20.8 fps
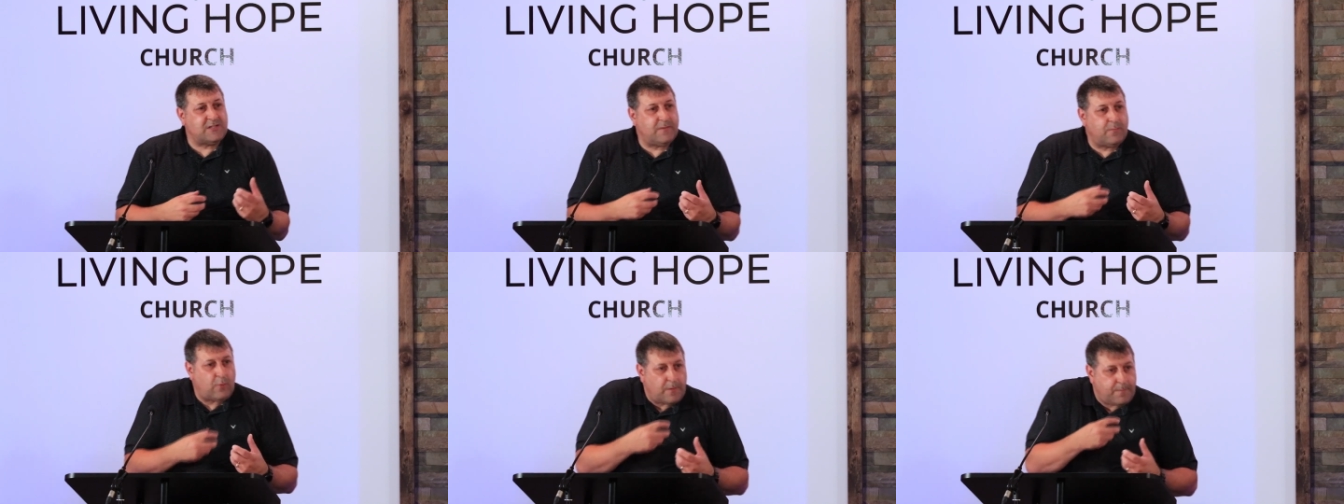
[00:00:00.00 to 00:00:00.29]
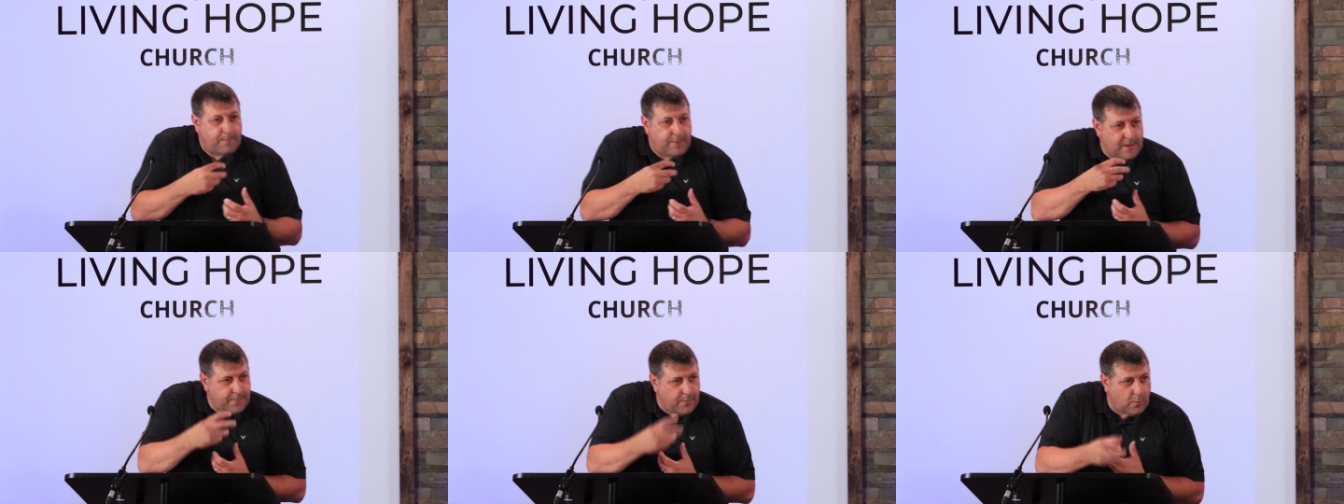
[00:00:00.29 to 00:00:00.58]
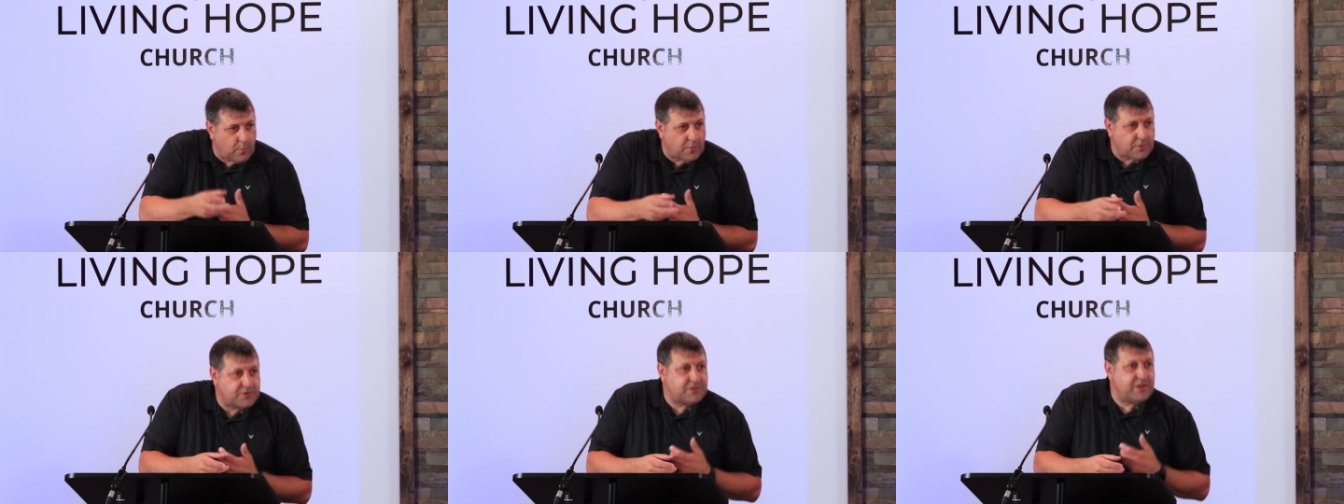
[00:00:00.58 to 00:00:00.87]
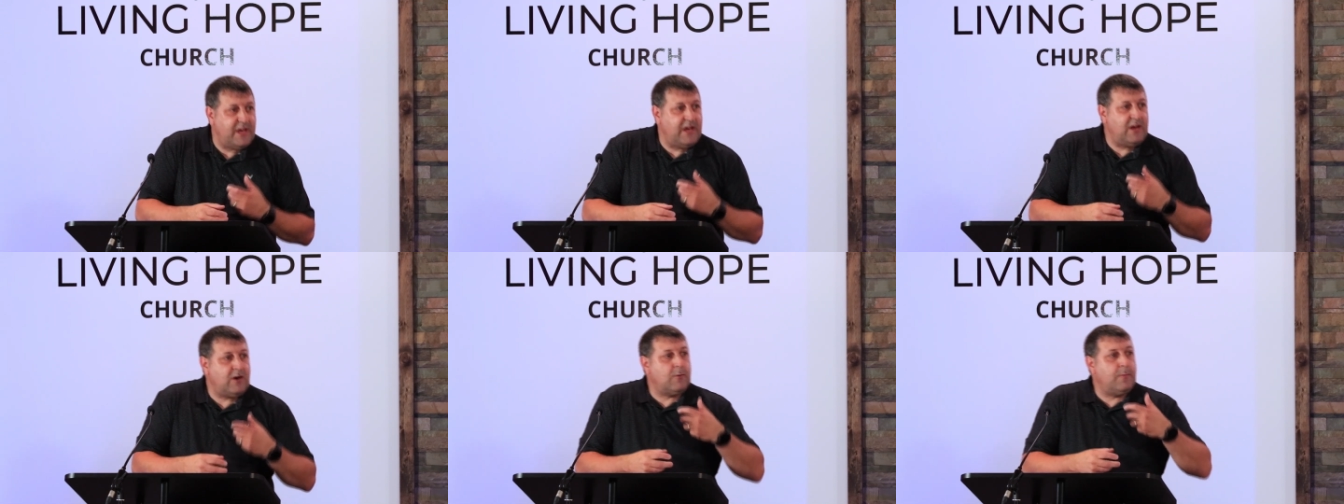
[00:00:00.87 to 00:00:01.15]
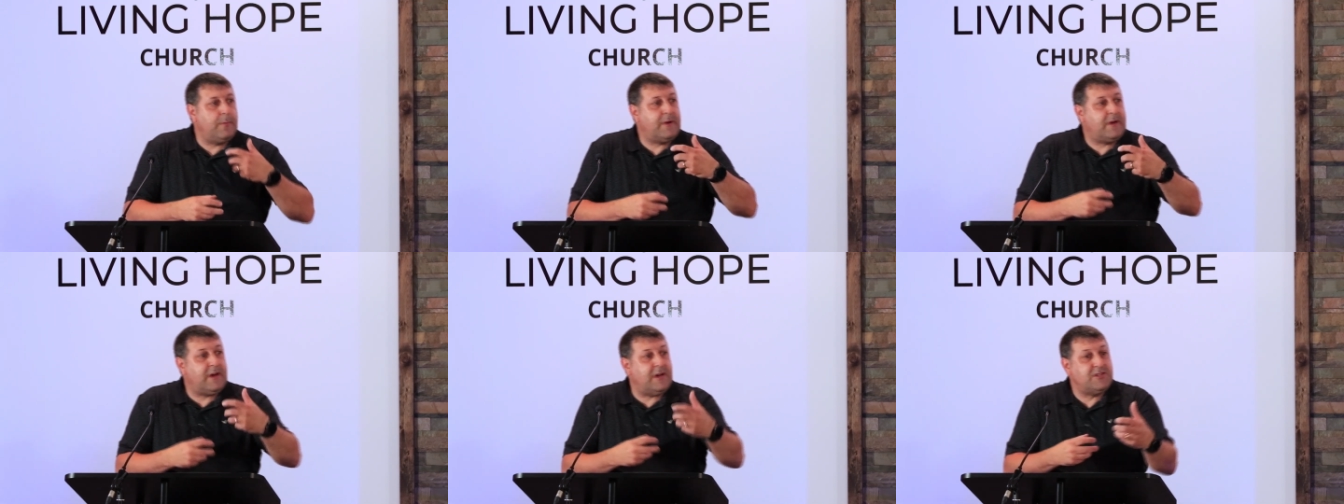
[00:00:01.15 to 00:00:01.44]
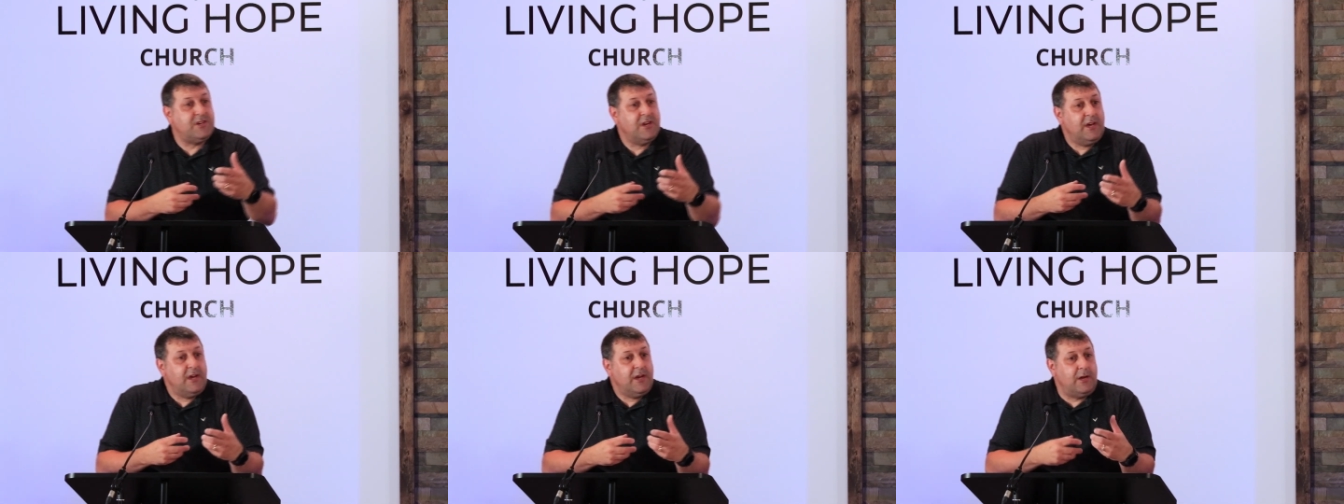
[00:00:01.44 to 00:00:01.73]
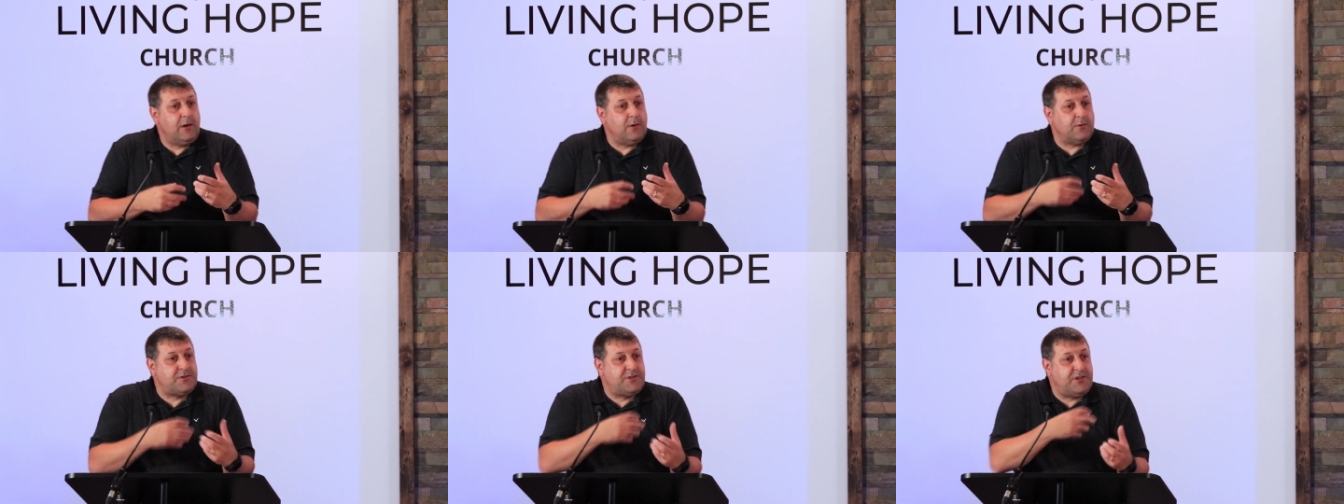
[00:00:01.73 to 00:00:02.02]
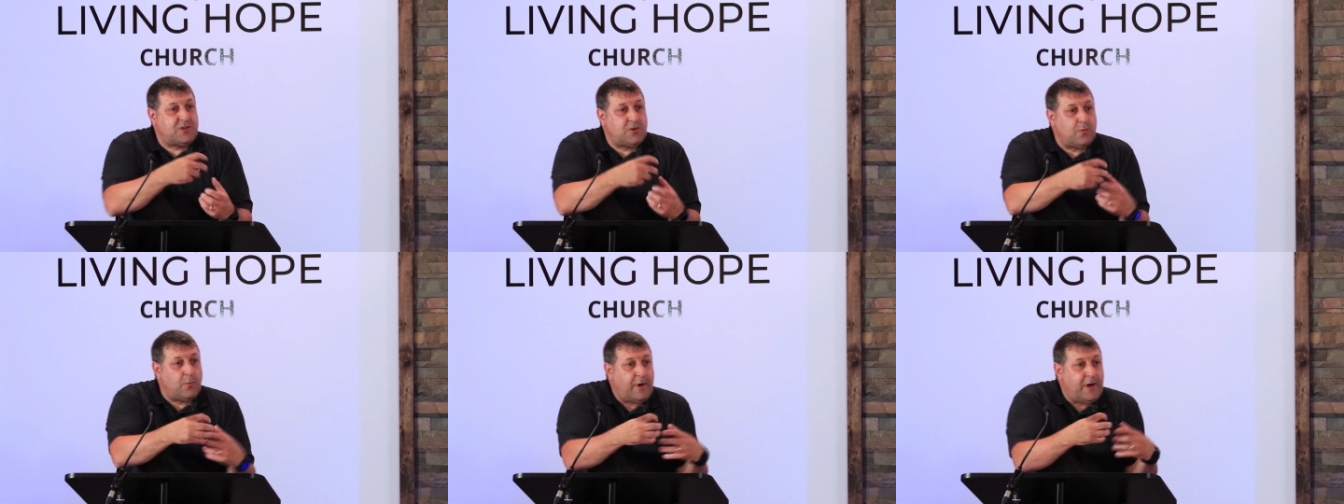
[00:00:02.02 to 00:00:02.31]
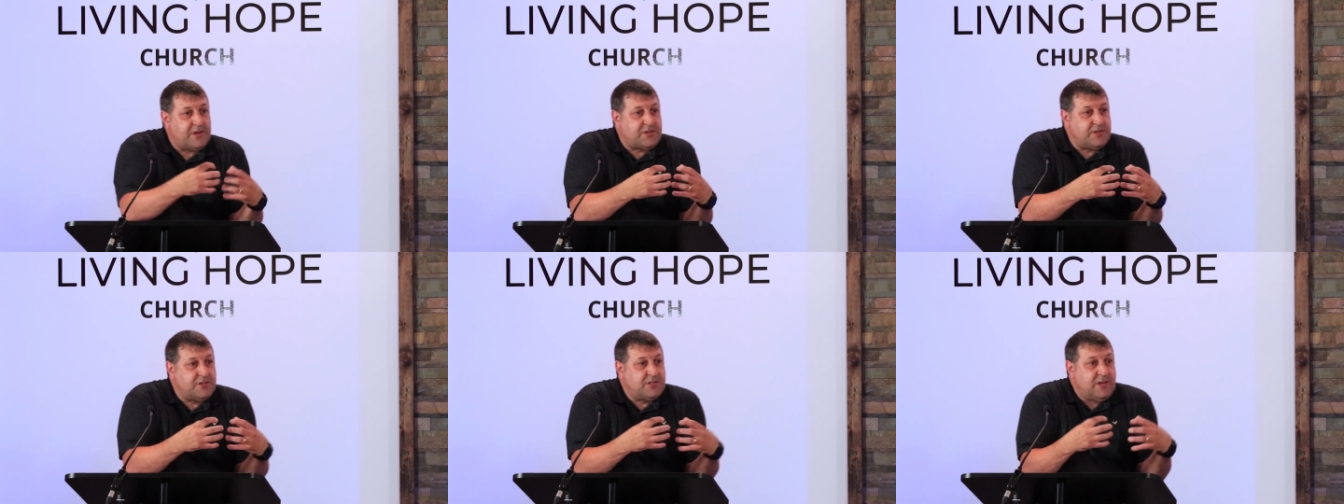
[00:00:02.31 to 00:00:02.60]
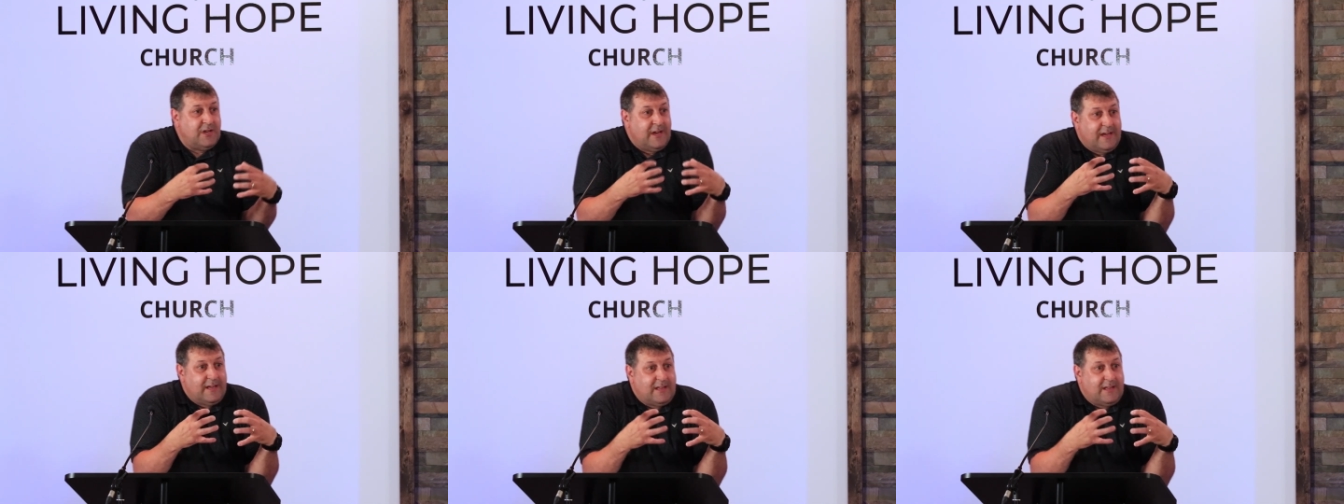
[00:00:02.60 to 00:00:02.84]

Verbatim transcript: of what people were saying or because, you know, situations,